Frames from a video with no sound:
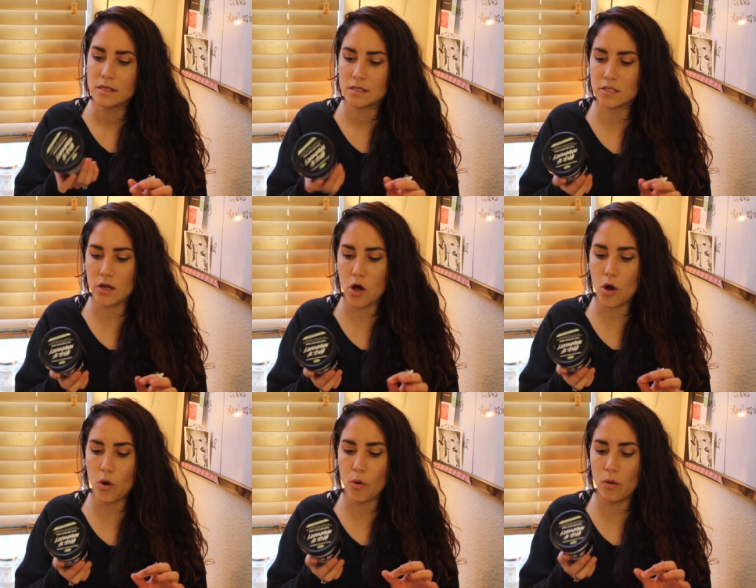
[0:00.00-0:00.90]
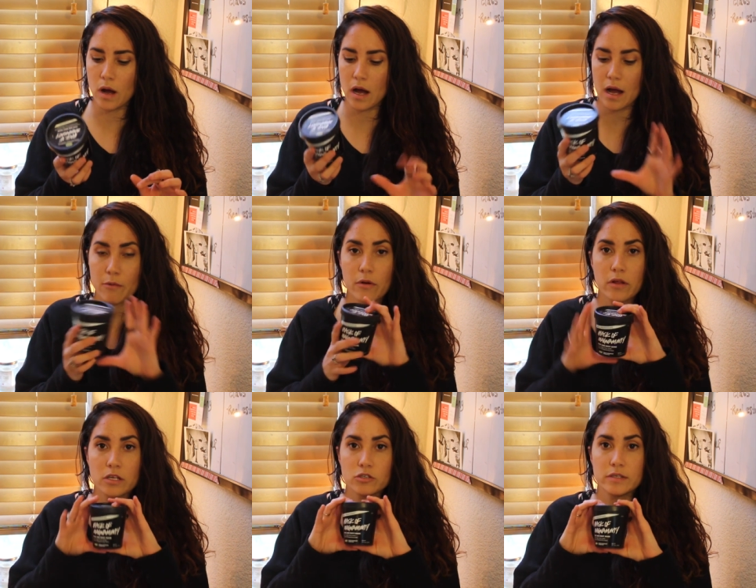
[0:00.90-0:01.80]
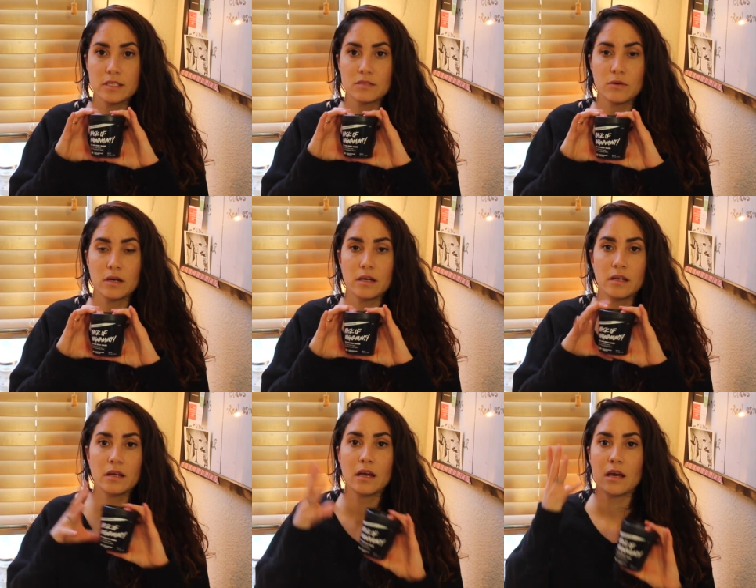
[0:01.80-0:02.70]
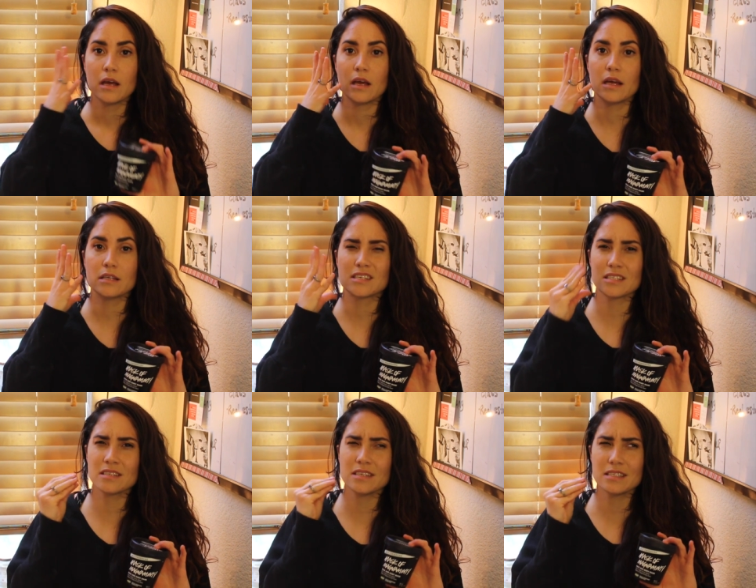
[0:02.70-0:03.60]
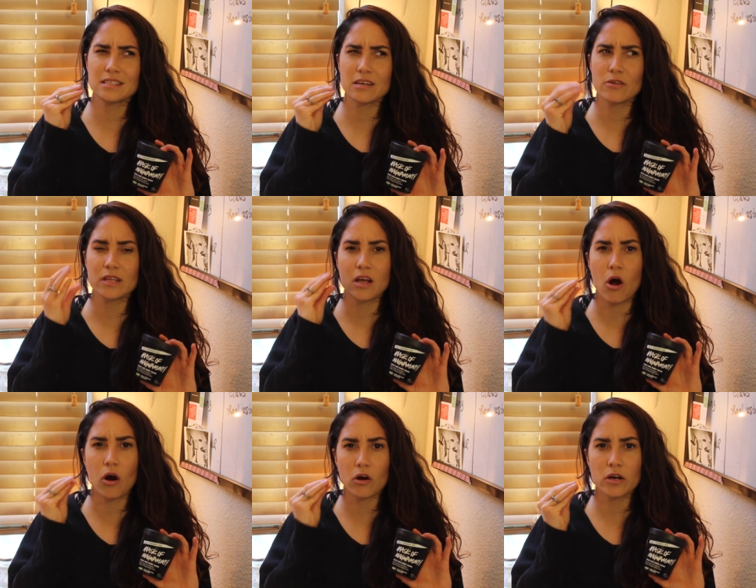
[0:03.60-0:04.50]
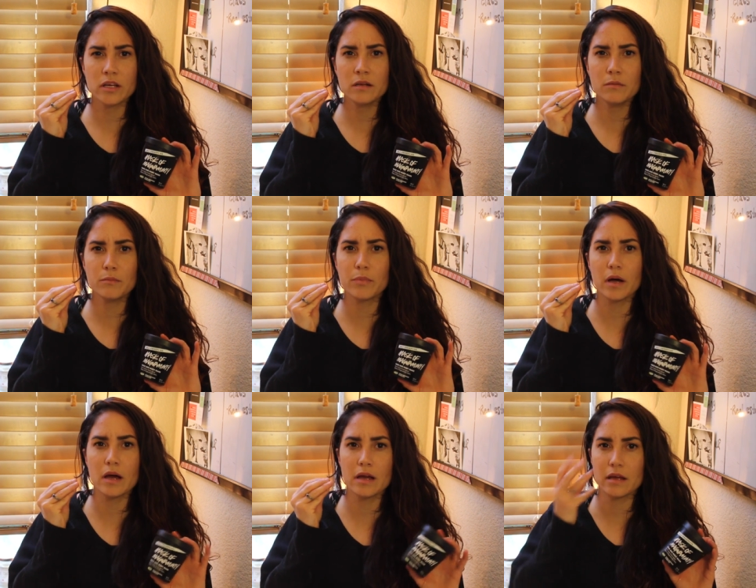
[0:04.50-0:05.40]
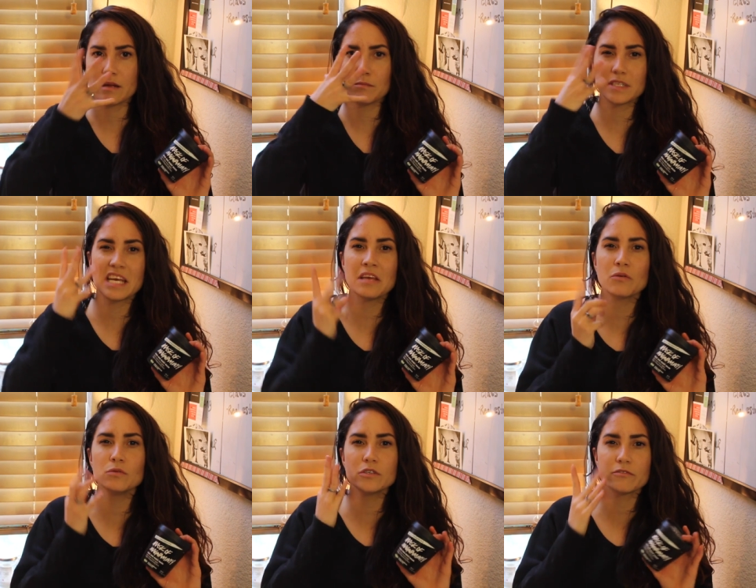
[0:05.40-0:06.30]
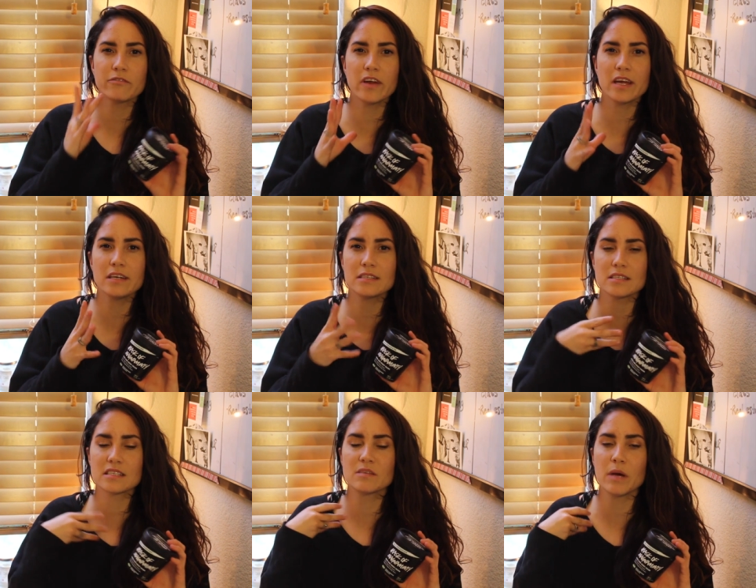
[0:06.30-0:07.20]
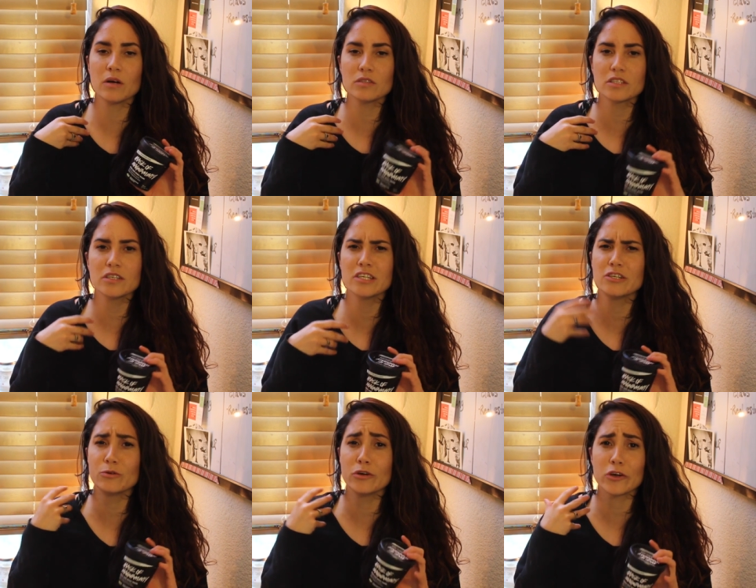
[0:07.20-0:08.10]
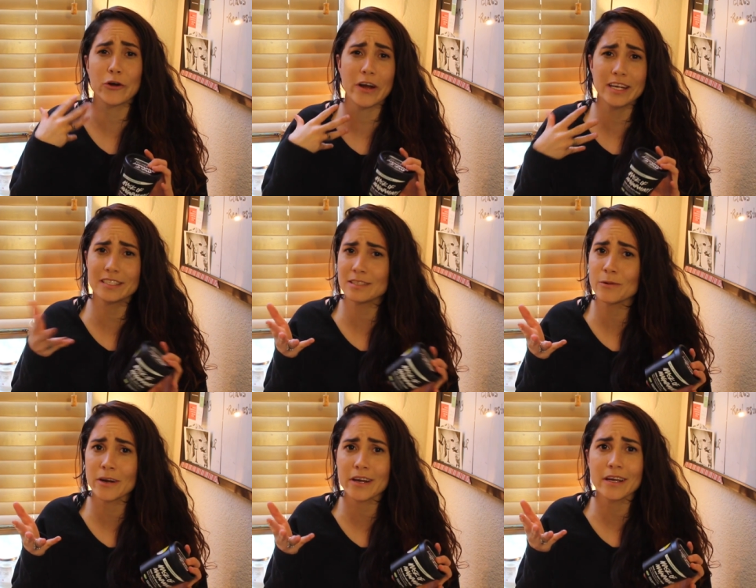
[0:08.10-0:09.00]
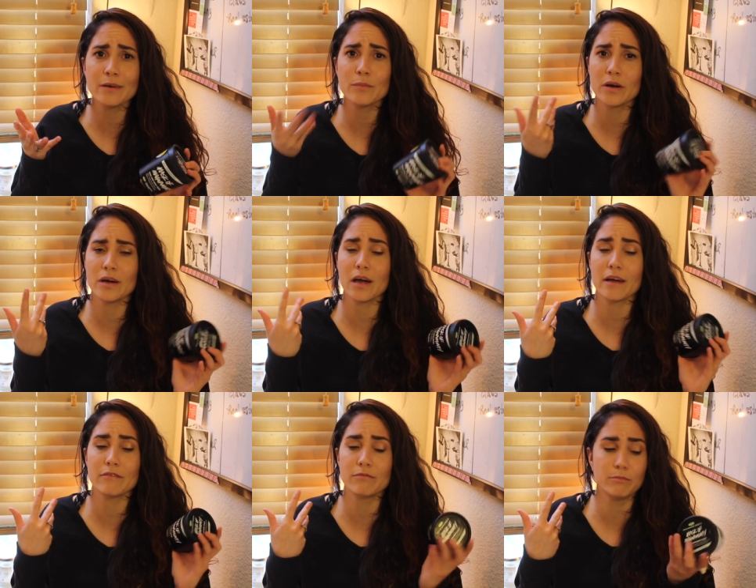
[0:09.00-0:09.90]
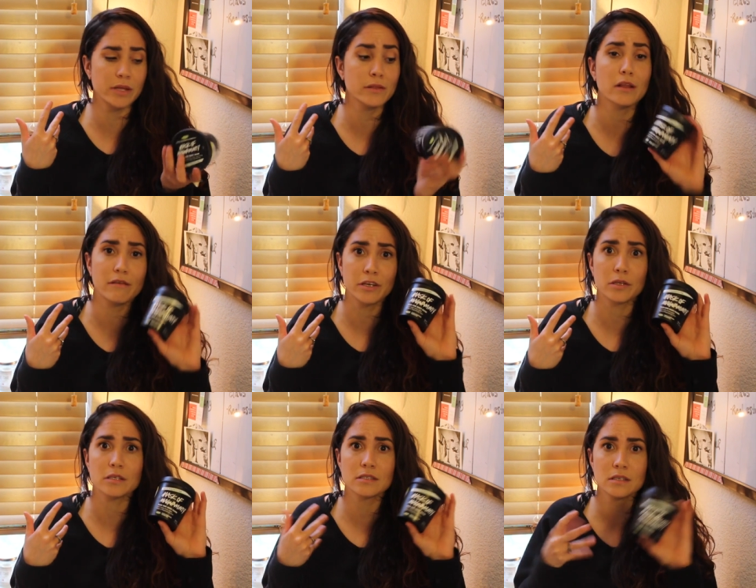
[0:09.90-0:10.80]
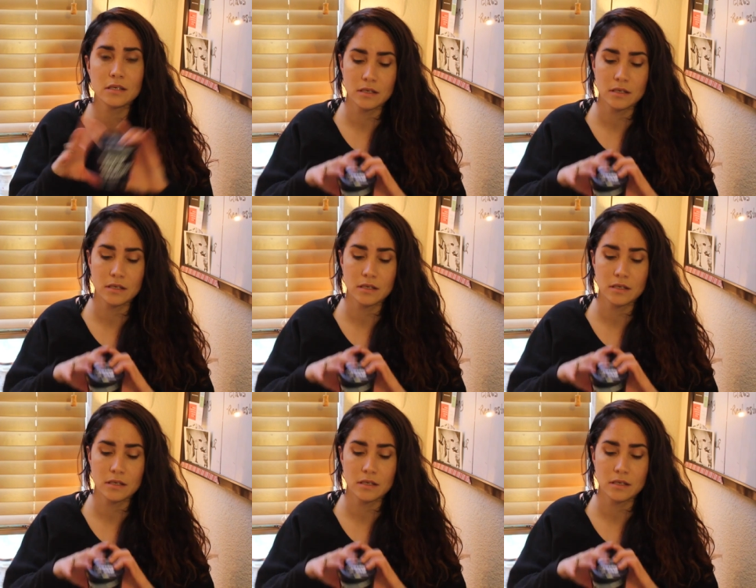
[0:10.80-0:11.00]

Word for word: So I really enjoyed this one. It doesn't necessarily harden, but it tingles your face, it smells good, you look crazy wearing it, but I've been loving this.